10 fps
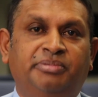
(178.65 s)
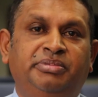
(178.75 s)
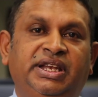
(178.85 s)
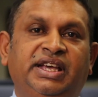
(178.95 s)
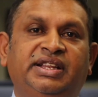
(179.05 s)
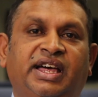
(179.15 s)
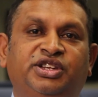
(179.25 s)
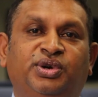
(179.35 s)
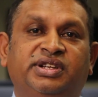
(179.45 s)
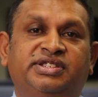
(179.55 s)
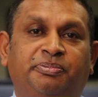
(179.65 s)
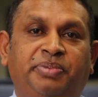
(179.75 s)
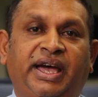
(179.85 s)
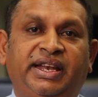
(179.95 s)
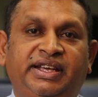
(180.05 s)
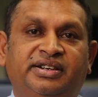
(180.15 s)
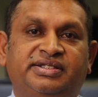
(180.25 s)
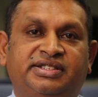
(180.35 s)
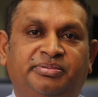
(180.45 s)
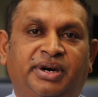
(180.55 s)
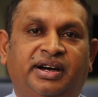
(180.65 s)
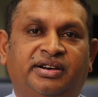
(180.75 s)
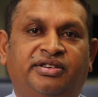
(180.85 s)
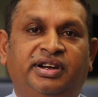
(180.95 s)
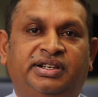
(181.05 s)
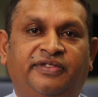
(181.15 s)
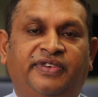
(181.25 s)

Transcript: meaning that you could supply the customer greater